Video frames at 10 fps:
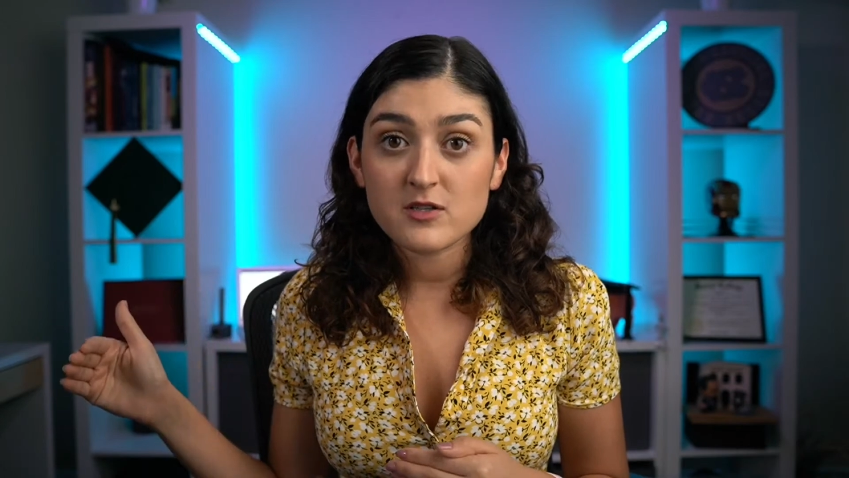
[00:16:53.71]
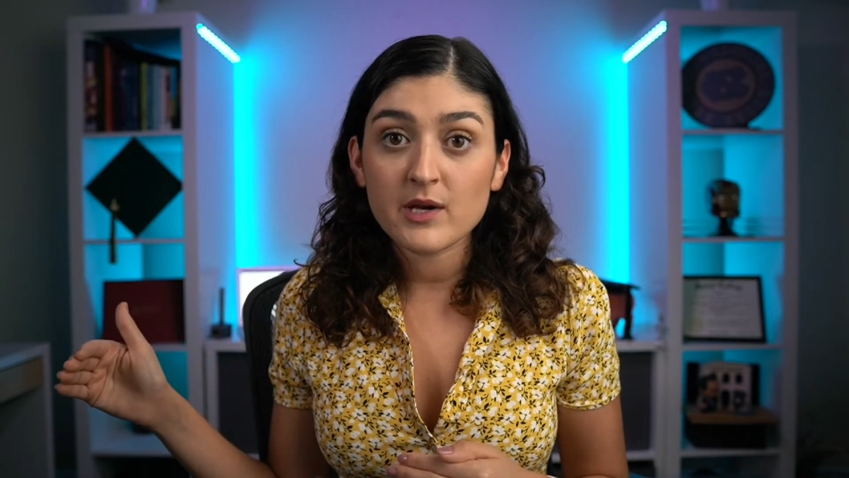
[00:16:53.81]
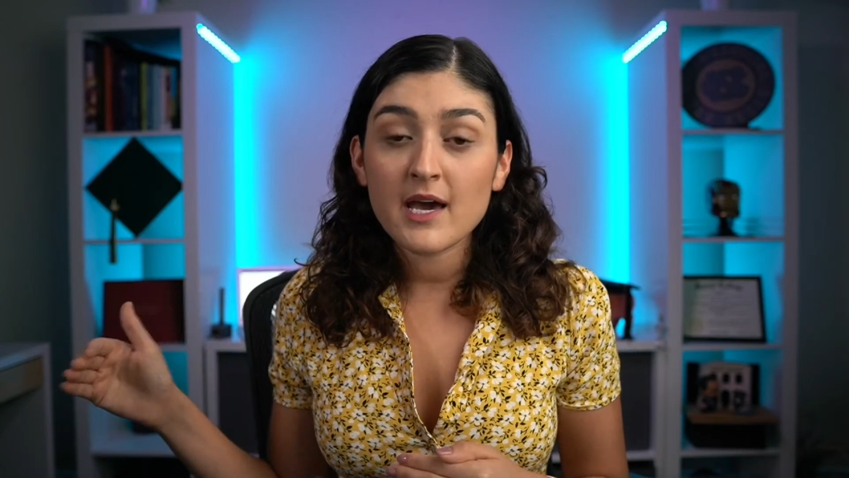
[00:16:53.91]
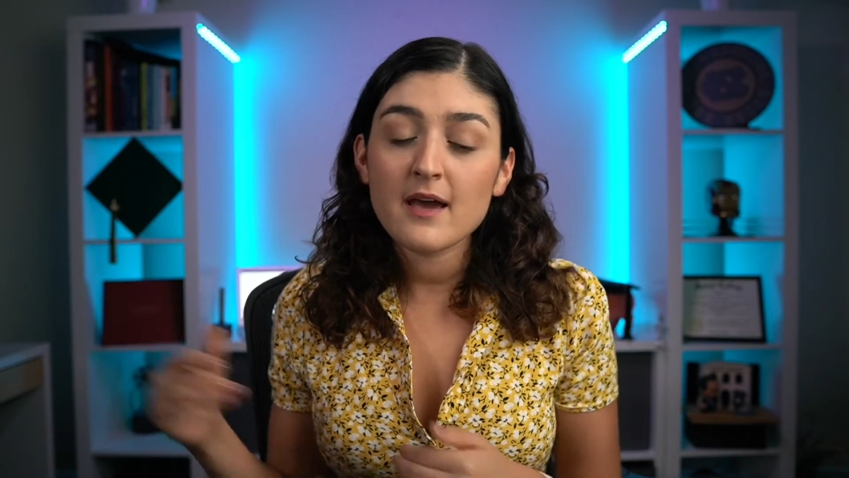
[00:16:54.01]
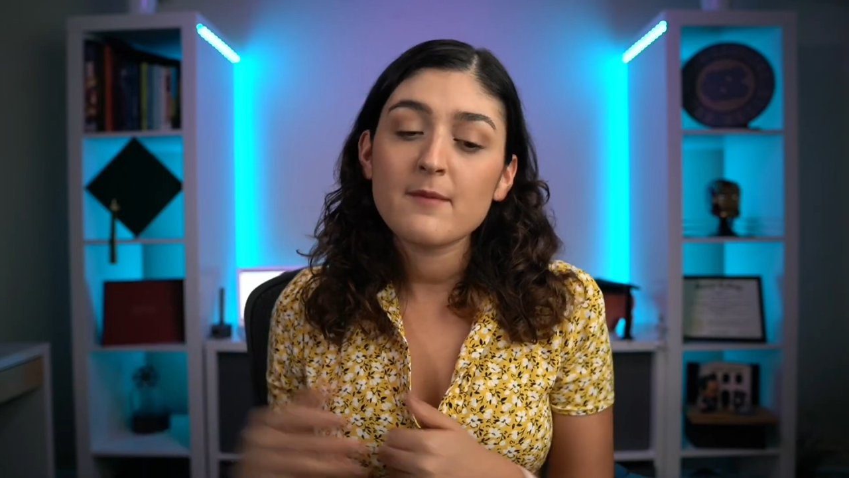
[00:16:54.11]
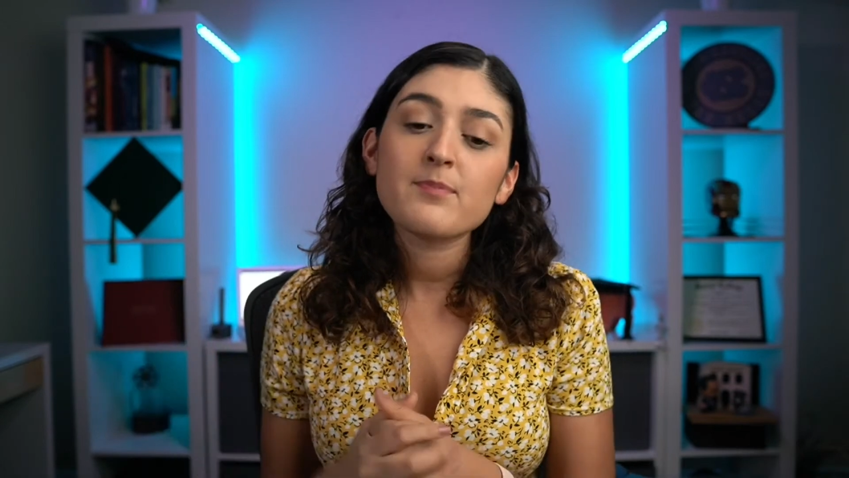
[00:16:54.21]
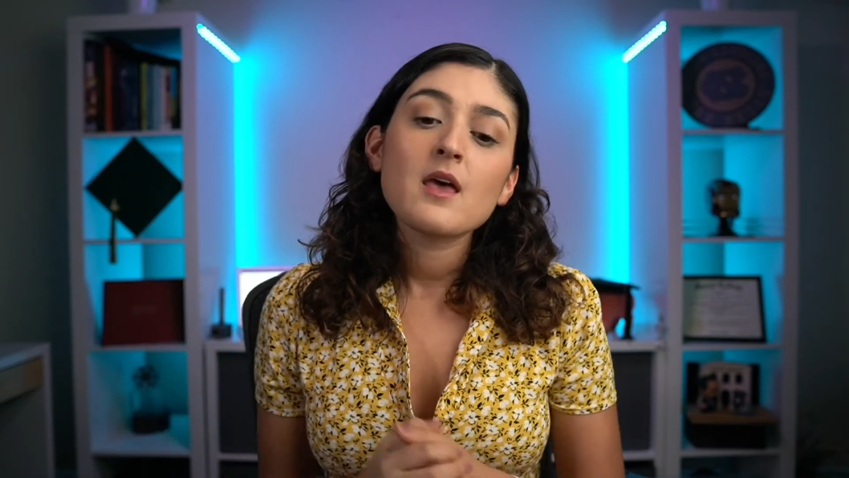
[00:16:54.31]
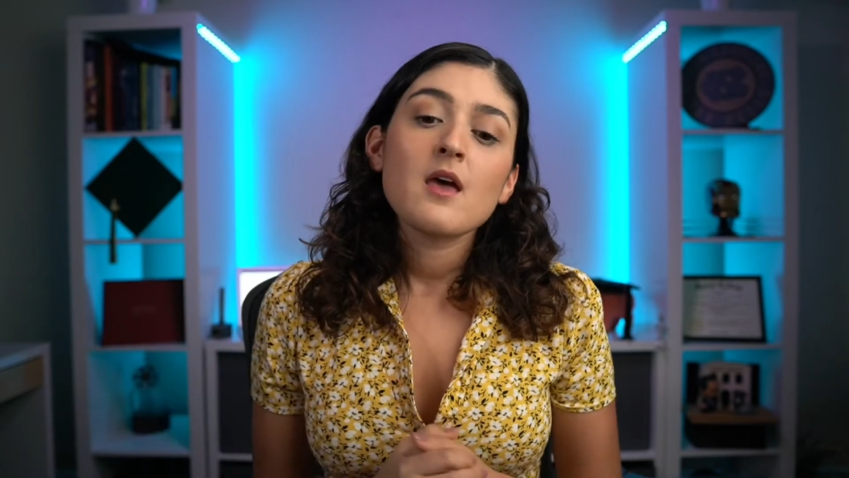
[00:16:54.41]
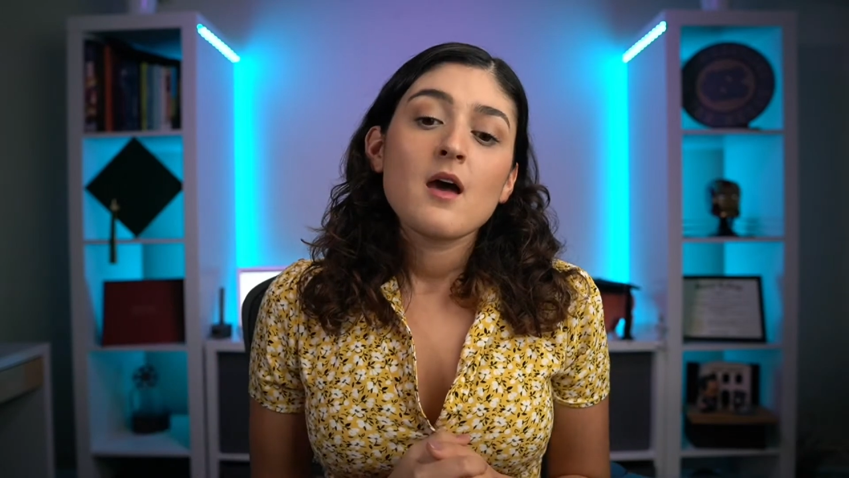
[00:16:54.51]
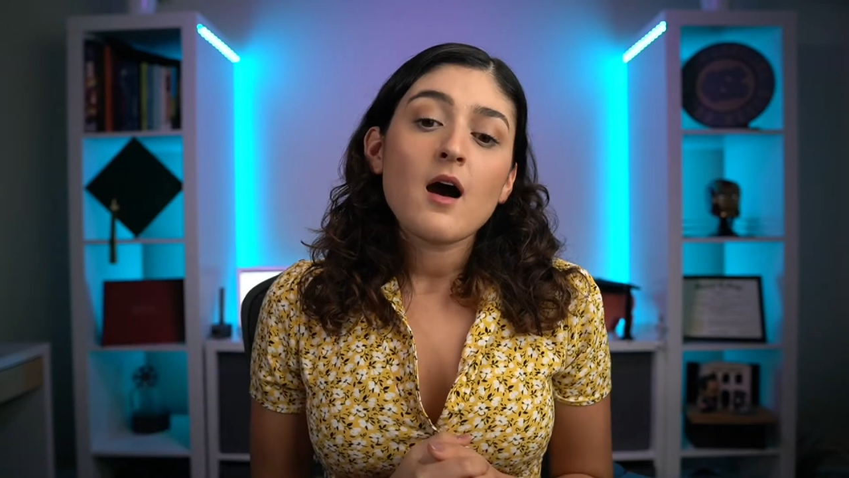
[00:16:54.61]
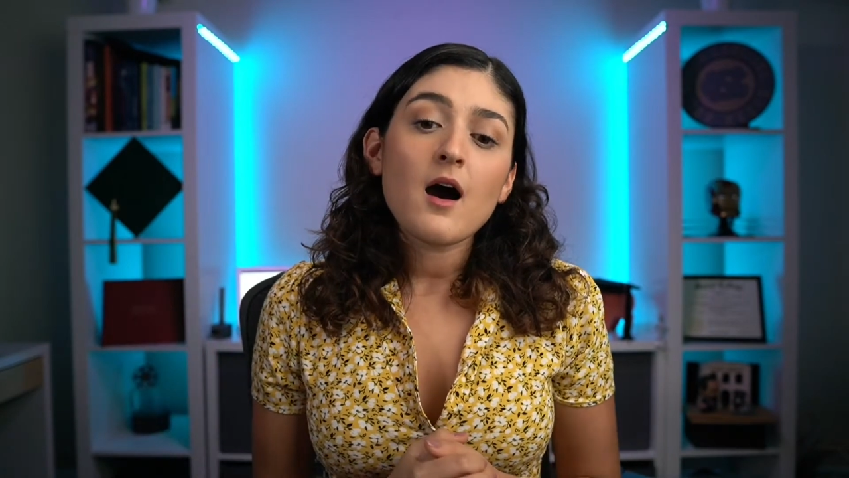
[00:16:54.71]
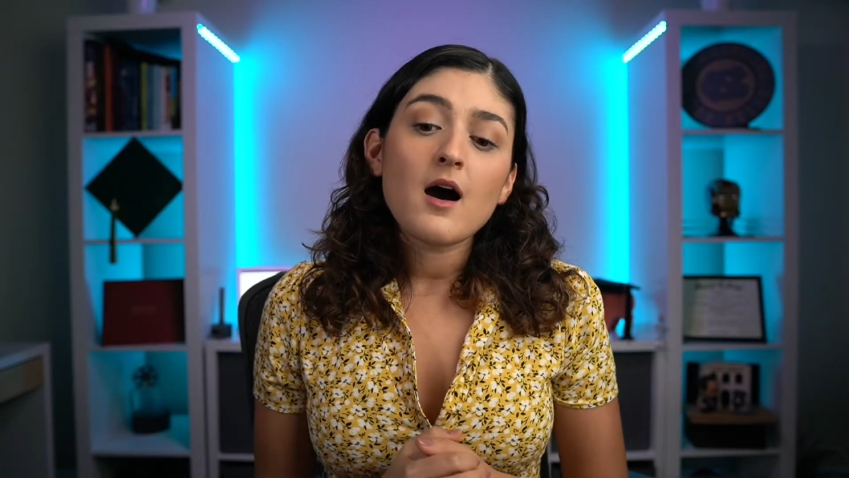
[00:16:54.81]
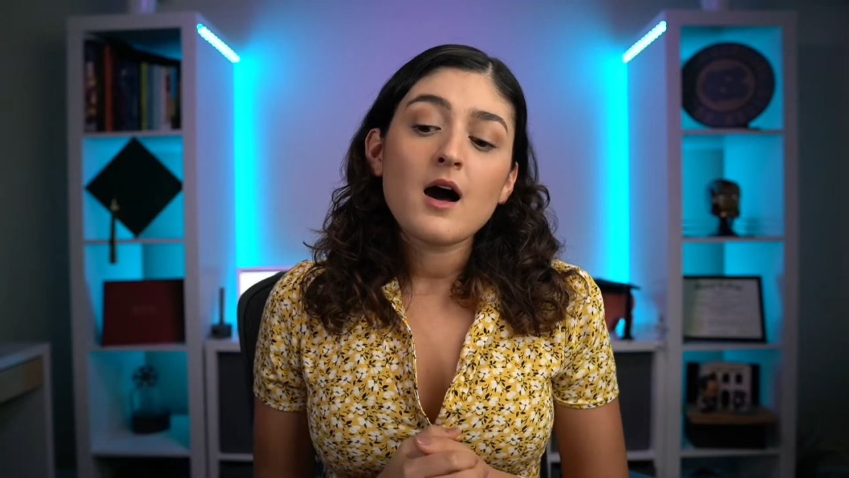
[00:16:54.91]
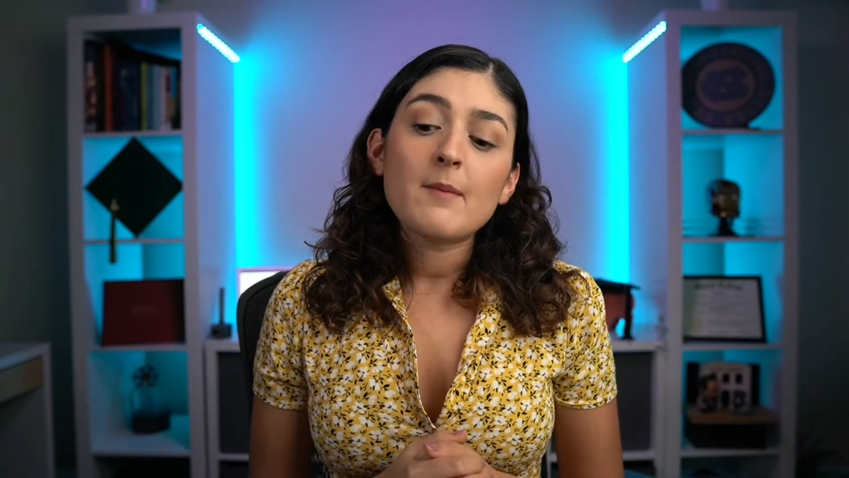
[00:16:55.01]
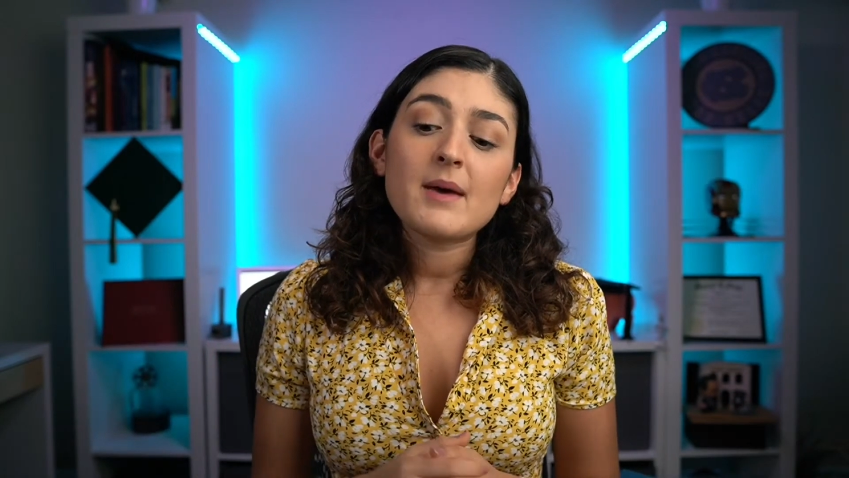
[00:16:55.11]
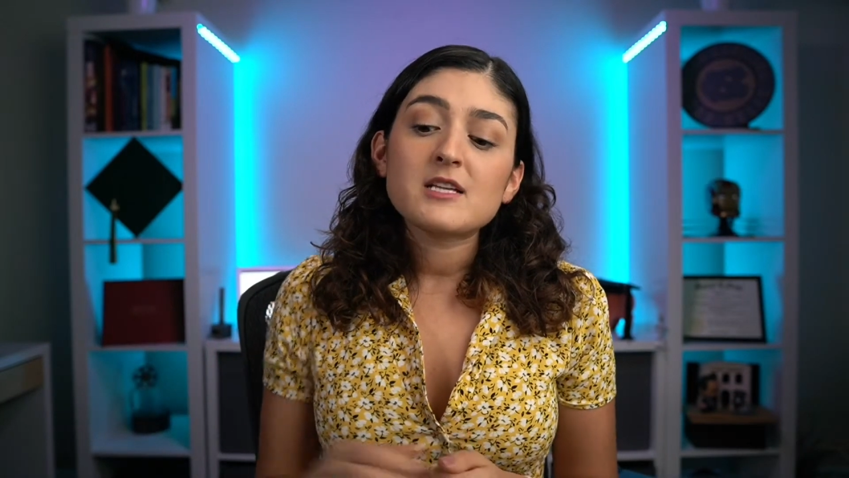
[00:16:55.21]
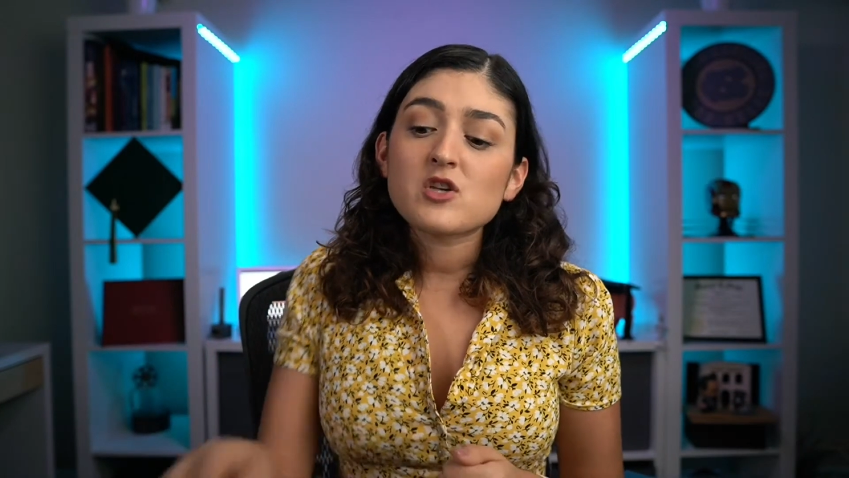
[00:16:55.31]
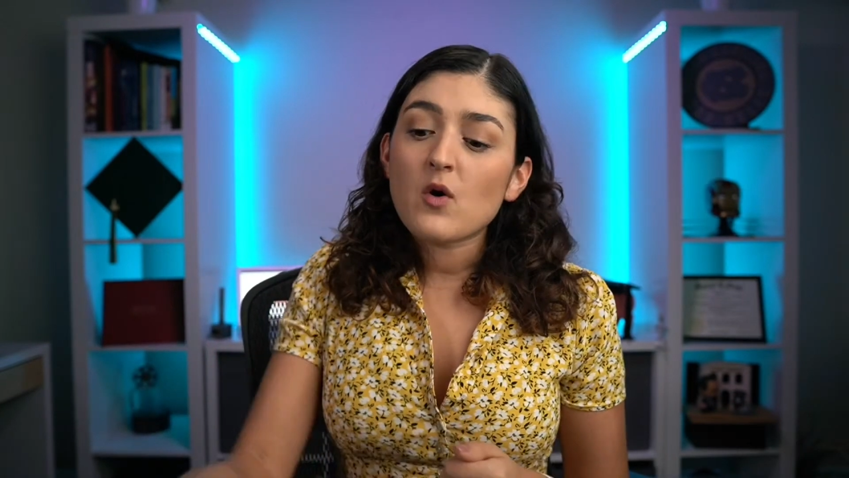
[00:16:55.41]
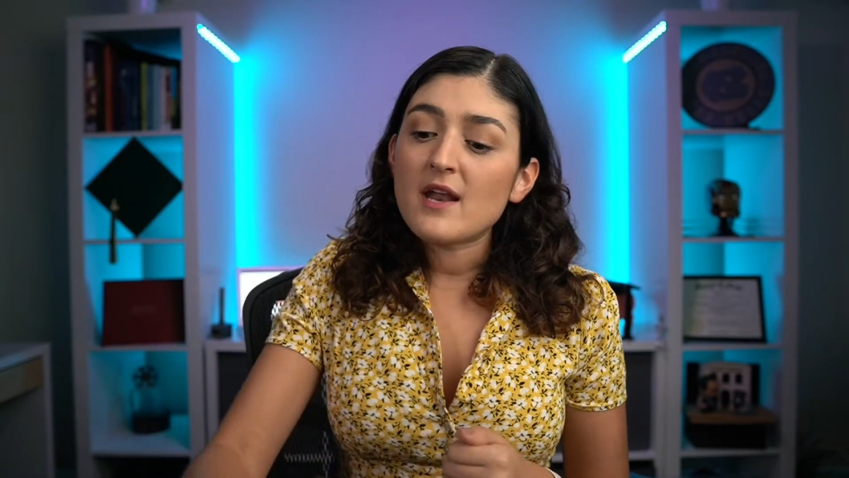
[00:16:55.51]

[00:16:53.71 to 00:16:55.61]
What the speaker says: okay? So